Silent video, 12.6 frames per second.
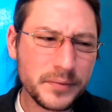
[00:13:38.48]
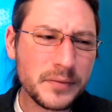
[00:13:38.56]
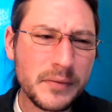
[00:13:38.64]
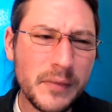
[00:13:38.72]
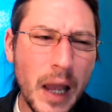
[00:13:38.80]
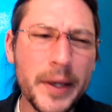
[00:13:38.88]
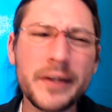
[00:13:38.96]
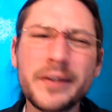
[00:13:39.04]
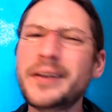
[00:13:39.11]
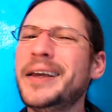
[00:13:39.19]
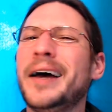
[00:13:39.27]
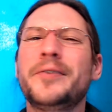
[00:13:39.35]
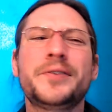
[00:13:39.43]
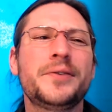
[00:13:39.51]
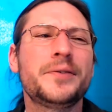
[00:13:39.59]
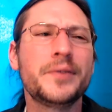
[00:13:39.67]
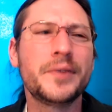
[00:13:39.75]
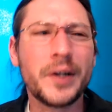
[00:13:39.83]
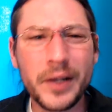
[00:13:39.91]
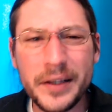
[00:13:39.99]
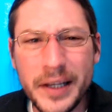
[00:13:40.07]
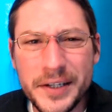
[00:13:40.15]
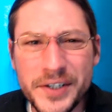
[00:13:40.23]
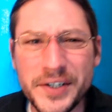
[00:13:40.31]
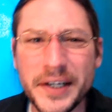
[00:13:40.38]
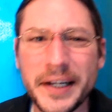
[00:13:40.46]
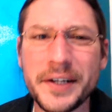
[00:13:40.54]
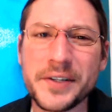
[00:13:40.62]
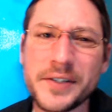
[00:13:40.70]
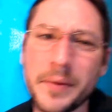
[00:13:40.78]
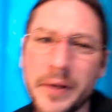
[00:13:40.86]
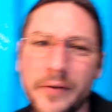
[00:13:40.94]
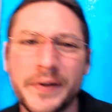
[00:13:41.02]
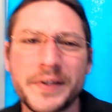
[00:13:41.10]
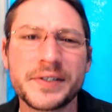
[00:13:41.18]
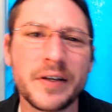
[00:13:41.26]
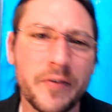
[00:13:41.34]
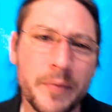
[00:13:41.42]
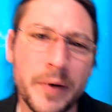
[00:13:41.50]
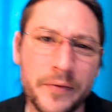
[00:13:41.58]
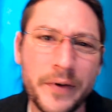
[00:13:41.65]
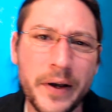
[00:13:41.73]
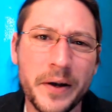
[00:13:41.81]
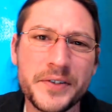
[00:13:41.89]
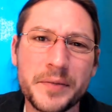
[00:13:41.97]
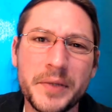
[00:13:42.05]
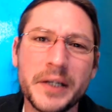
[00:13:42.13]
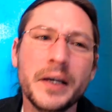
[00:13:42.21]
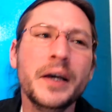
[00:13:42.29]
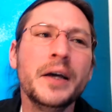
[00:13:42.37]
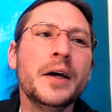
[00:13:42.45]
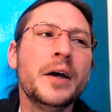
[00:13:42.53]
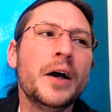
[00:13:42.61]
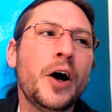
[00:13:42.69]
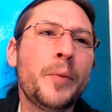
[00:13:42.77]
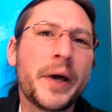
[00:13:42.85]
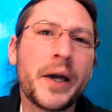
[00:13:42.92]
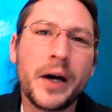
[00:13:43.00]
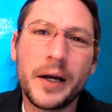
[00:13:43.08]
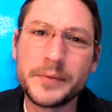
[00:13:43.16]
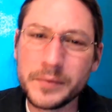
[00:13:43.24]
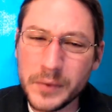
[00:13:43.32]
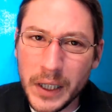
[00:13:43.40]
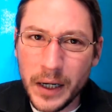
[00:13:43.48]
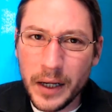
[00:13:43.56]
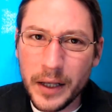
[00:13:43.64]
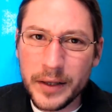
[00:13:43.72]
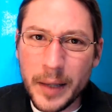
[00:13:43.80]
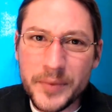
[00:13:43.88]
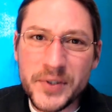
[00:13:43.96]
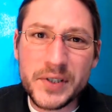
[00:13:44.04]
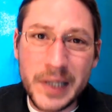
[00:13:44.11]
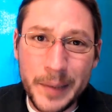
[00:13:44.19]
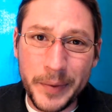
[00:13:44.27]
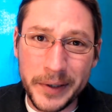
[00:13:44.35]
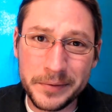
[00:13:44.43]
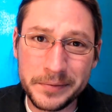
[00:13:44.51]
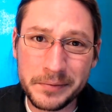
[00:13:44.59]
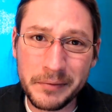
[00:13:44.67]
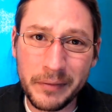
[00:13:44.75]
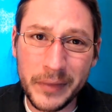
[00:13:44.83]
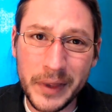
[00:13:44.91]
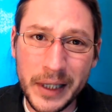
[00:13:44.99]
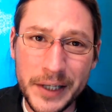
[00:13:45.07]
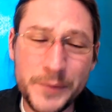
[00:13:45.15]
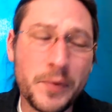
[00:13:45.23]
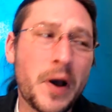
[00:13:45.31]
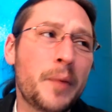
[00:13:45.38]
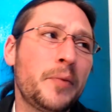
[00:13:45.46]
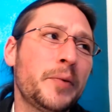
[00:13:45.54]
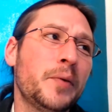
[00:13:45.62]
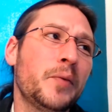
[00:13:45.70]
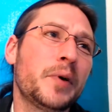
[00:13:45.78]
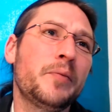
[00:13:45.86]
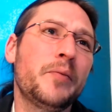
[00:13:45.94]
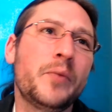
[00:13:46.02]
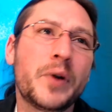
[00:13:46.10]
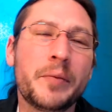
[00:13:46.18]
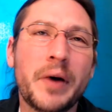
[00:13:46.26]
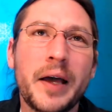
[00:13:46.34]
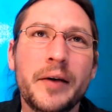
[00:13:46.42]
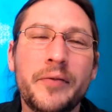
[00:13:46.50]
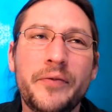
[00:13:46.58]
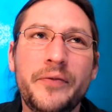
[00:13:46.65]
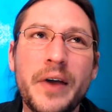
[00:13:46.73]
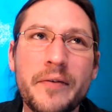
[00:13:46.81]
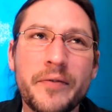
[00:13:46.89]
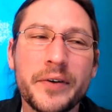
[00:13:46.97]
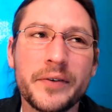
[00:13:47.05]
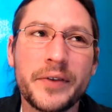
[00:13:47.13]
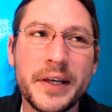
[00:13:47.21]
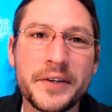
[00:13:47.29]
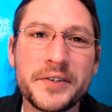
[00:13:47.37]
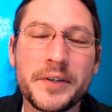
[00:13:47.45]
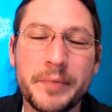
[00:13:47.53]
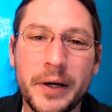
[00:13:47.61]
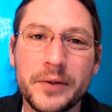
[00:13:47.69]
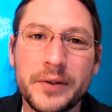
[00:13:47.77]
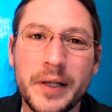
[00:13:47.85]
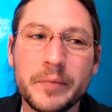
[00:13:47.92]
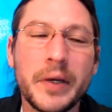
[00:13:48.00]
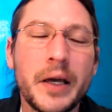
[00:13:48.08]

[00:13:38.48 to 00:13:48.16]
I mean, yeah, let's just get into some of the fun stuff about ferrets. I mean, oh my God. Them sleeping is probably one of my favorite things about them.